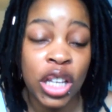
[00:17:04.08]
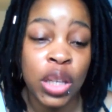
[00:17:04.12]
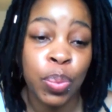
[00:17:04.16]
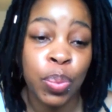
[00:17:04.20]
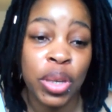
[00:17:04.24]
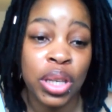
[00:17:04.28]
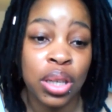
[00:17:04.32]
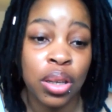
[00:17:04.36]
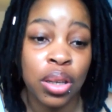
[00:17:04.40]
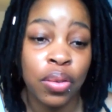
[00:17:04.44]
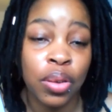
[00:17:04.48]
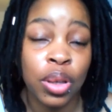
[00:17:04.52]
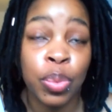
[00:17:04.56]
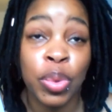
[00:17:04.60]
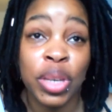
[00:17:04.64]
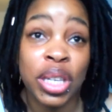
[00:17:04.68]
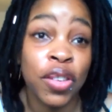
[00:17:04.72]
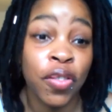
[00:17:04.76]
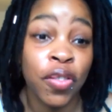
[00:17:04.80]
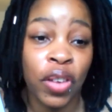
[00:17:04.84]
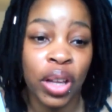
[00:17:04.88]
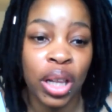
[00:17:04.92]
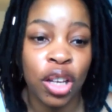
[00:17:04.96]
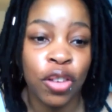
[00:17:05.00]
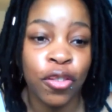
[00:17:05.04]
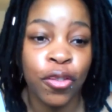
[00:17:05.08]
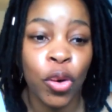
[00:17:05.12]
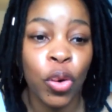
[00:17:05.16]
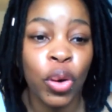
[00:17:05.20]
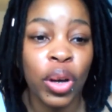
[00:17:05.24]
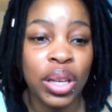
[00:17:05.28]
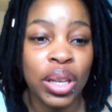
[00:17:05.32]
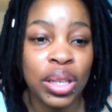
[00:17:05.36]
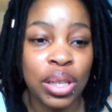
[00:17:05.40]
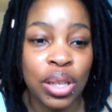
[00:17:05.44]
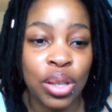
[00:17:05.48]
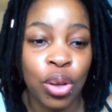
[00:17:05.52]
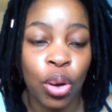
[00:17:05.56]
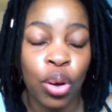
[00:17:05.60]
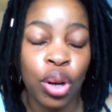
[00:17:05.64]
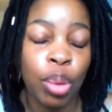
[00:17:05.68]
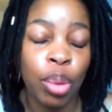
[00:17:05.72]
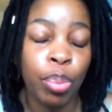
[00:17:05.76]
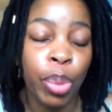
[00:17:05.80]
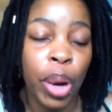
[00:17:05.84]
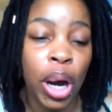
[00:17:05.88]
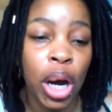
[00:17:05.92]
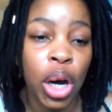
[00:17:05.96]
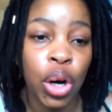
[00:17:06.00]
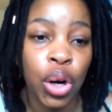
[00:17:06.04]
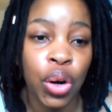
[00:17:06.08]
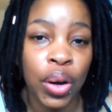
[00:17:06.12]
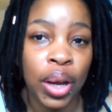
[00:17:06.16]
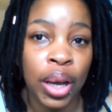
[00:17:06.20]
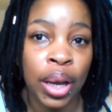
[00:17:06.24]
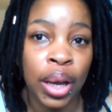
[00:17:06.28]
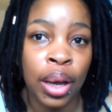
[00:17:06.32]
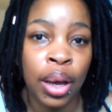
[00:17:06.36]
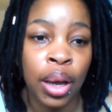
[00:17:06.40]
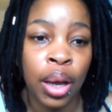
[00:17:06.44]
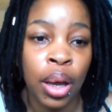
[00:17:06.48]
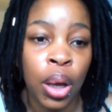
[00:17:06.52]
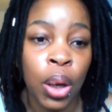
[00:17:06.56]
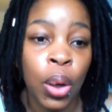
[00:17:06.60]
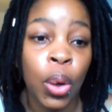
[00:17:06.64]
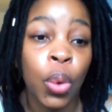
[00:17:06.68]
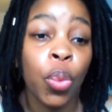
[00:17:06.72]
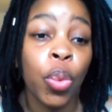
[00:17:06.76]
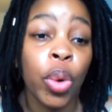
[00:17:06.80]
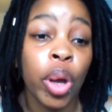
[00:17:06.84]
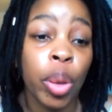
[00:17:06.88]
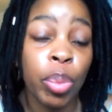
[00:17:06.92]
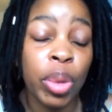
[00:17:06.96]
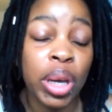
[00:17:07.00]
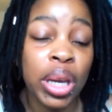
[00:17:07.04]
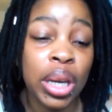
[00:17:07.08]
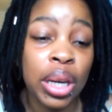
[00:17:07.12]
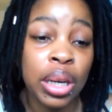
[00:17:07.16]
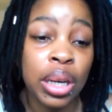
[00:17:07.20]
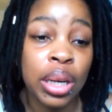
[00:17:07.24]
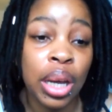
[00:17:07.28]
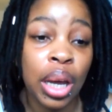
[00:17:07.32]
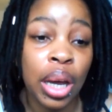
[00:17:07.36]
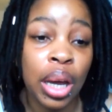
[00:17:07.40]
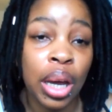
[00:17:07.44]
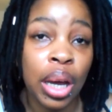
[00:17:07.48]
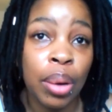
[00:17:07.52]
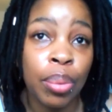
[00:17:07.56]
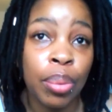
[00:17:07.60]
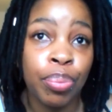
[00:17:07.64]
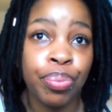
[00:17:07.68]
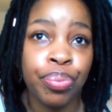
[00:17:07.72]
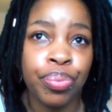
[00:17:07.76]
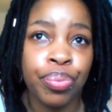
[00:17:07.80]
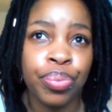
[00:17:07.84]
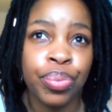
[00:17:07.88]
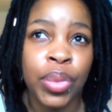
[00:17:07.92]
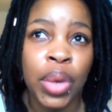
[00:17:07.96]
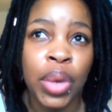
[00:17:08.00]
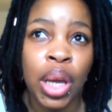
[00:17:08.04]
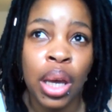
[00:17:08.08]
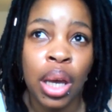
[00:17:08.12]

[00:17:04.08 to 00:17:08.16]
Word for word: specifically focuses on empowering women um,